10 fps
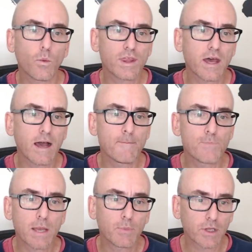whether
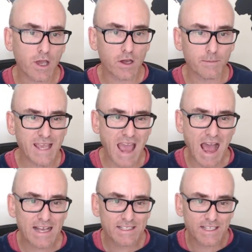people are going to be
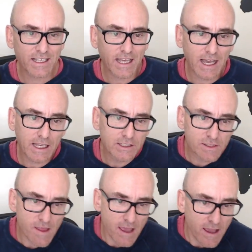as
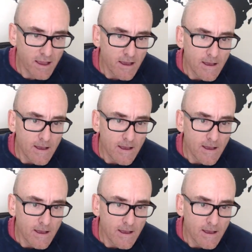engaged there.